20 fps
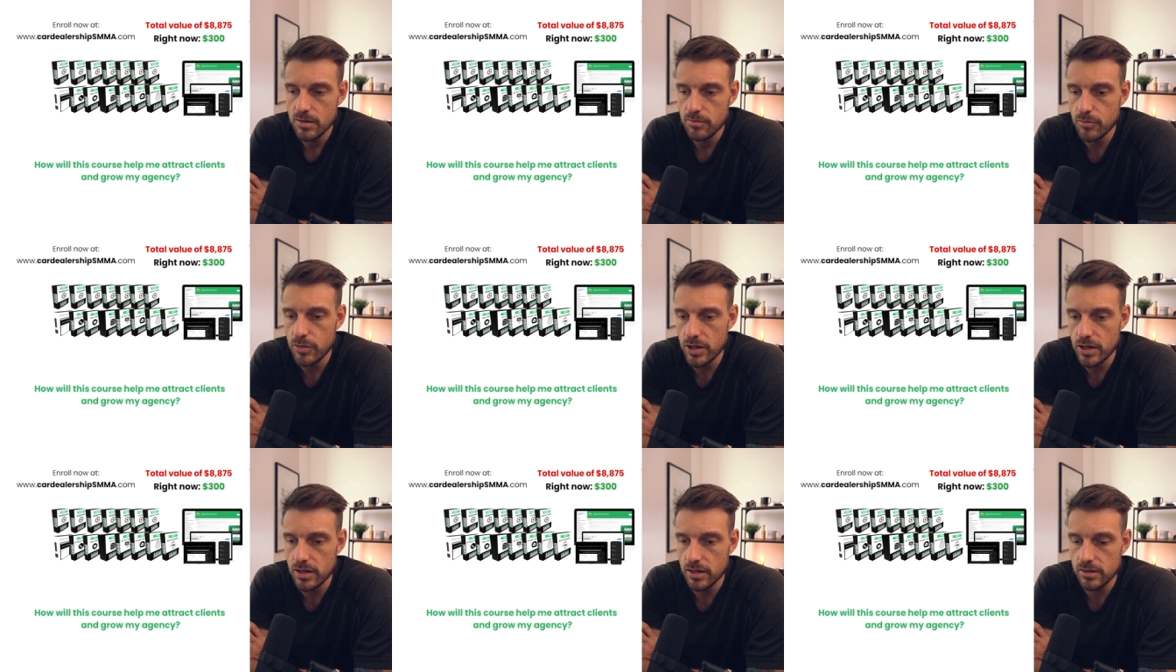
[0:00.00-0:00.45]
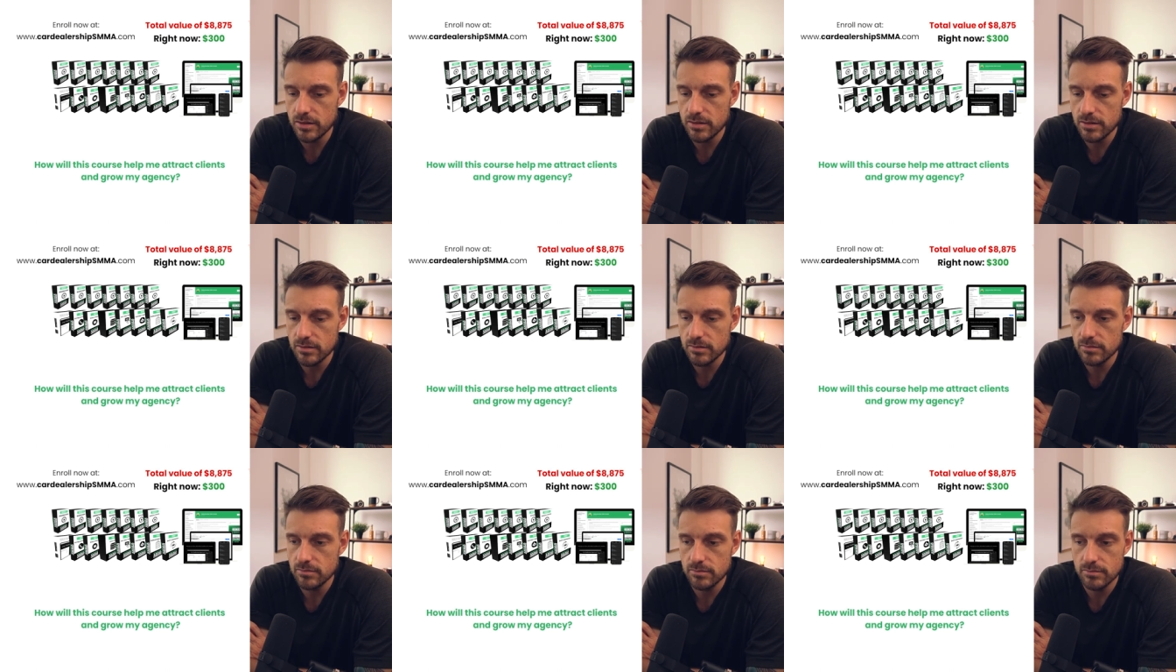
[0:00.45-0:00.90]

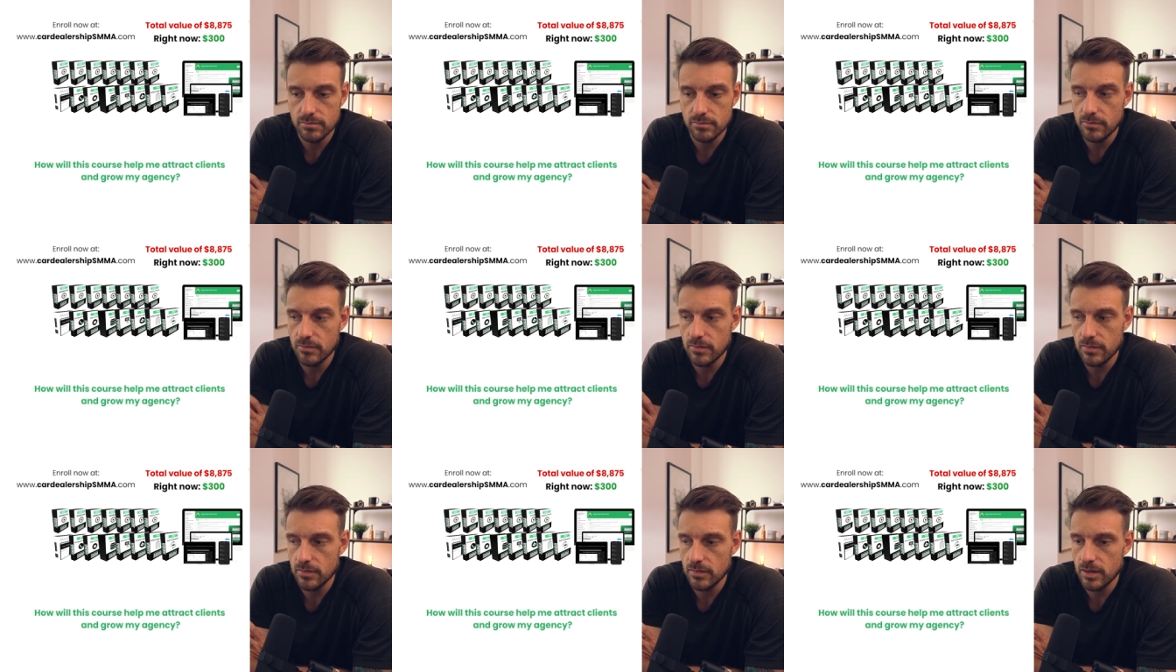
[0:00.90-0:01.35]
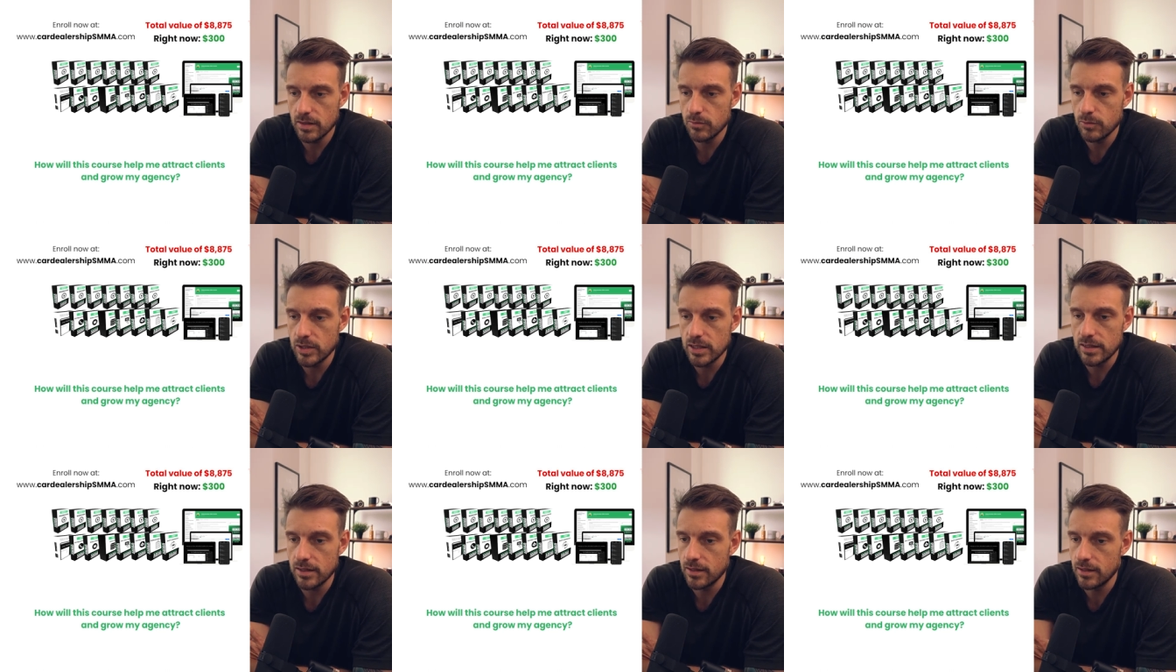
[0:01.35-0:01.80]
but
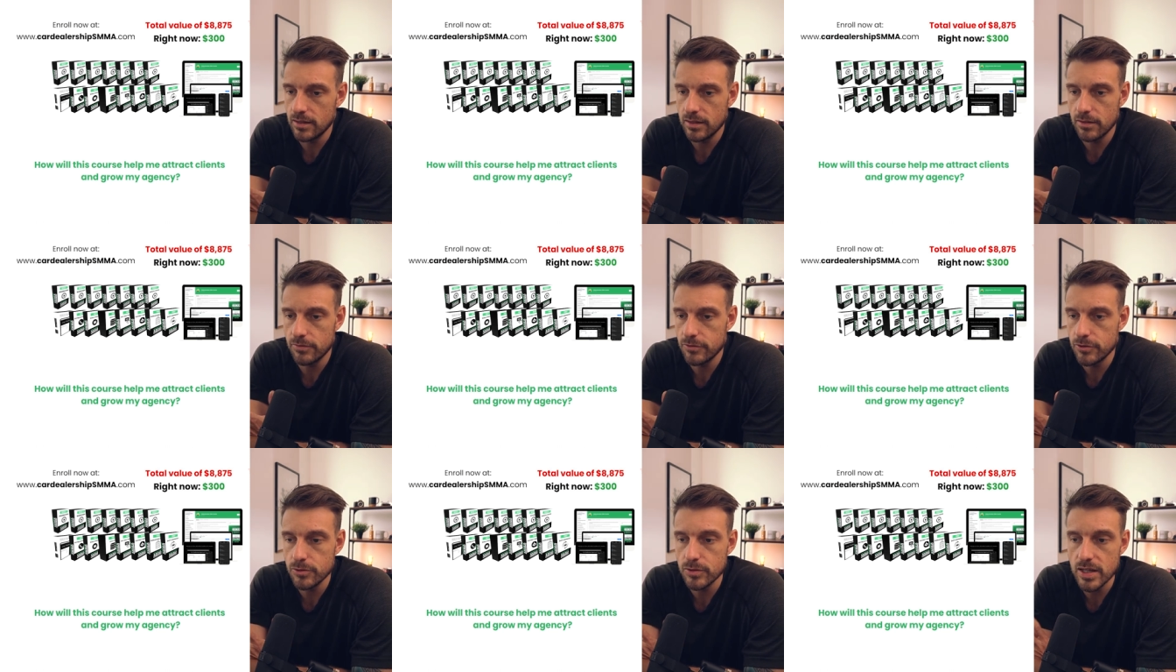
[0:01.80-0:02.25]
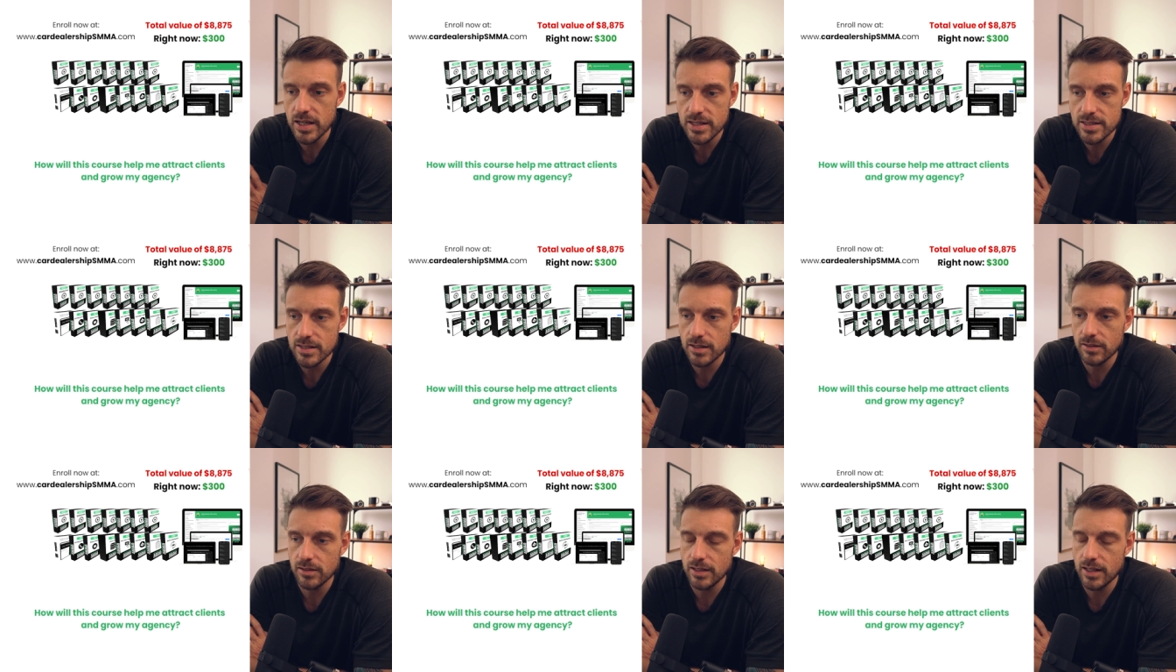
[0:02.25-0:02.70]
within a few
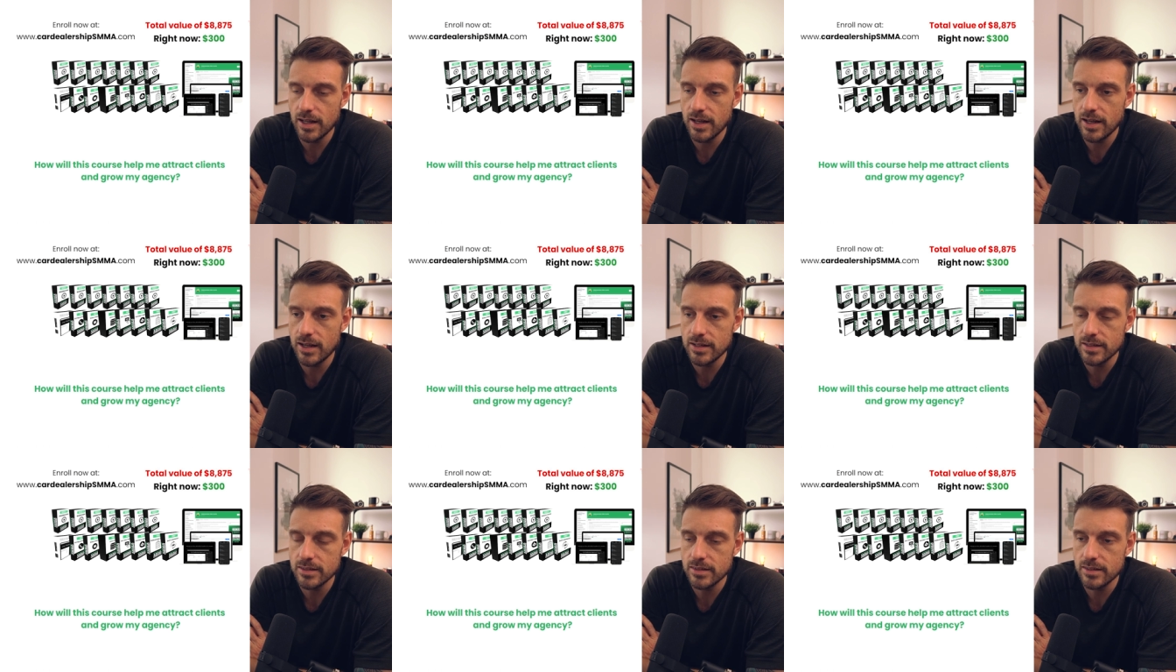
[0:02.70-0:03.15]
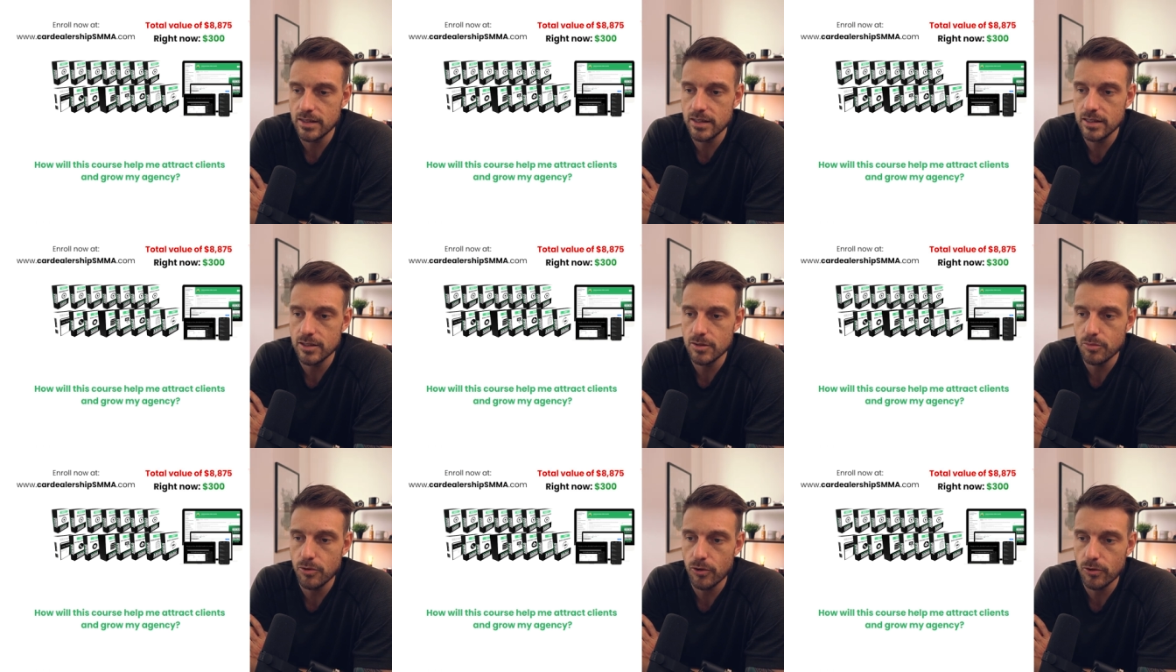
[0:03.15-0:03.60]
days I'll add it
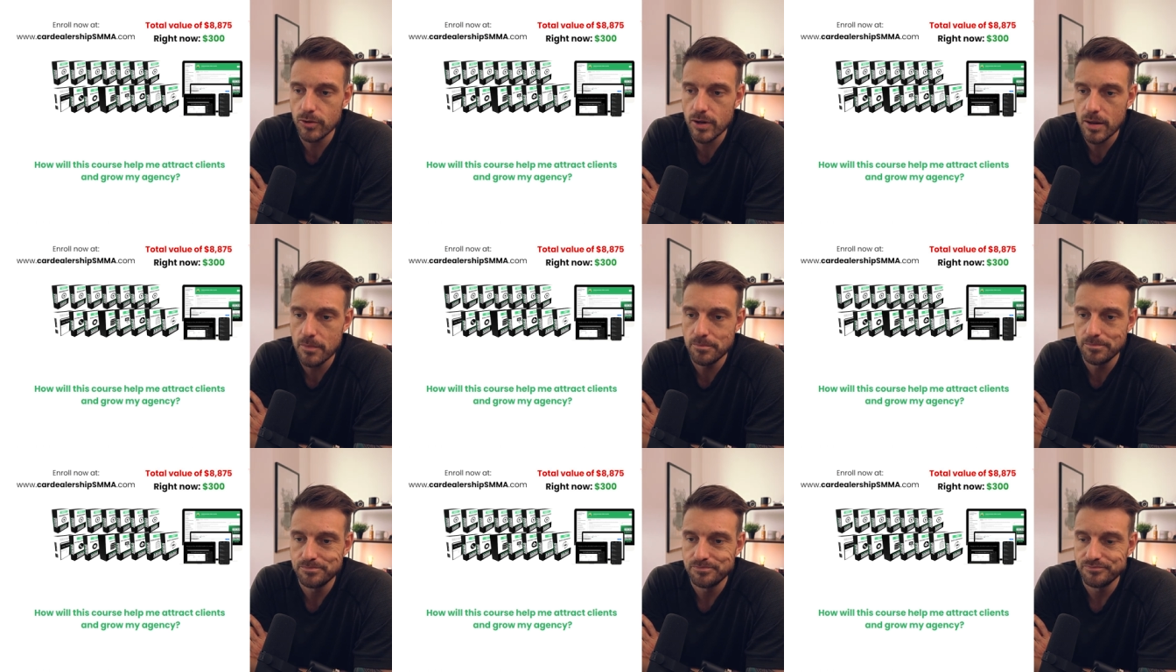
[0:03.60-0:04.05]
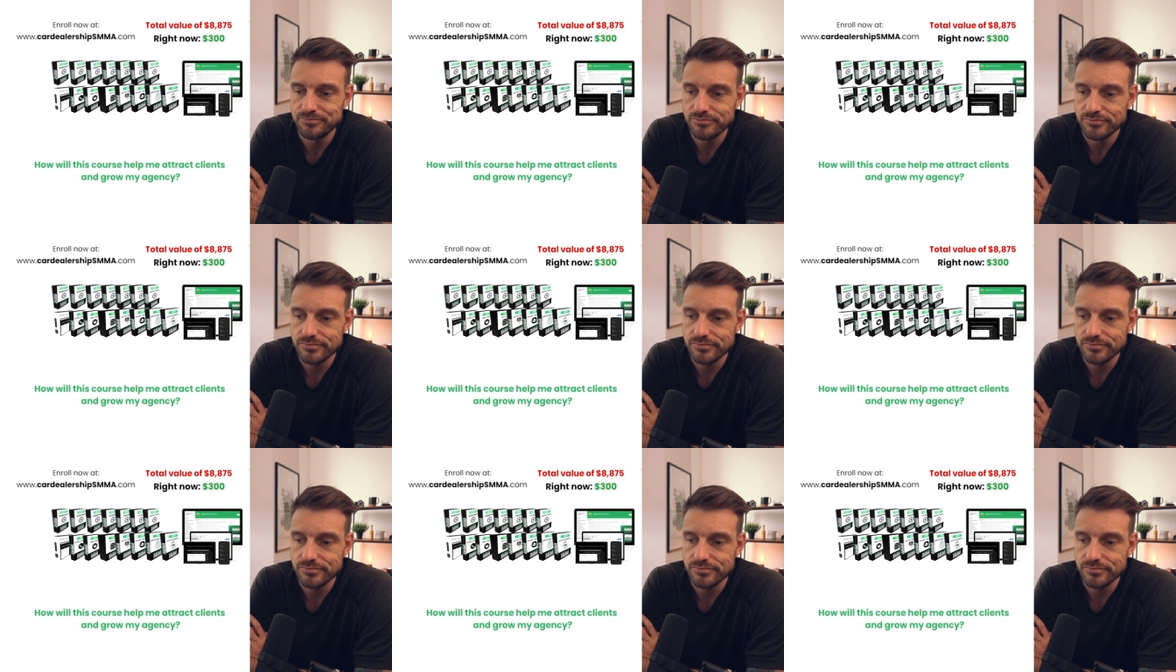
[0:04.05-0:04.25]
in the program.